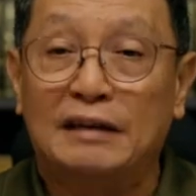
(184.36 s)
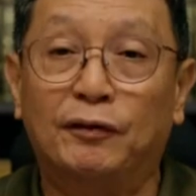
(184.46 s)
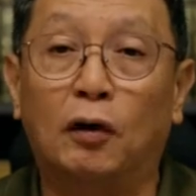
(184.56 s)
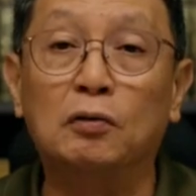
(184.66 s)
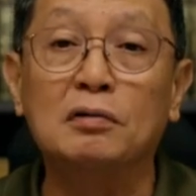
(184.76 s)

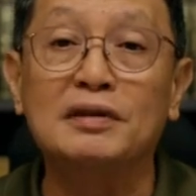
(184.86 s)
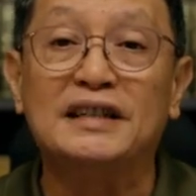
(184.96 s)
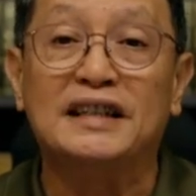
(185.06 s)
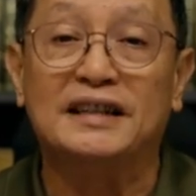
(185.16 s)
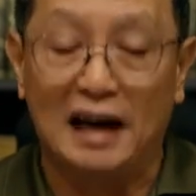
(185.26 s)
evil
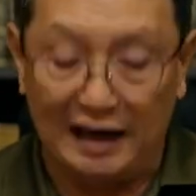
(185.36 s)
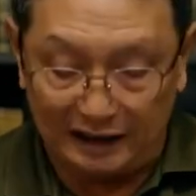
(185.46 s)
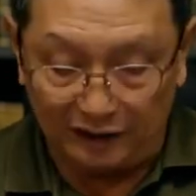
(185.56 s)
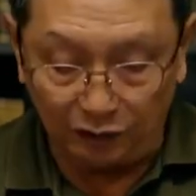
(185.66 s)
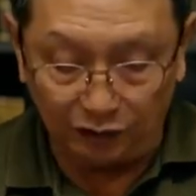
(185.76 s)

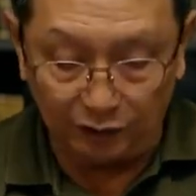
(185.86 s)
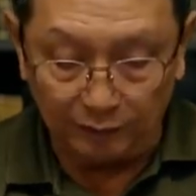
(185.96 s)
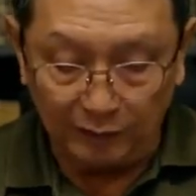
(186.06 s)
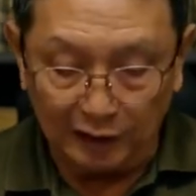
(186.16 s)
desires.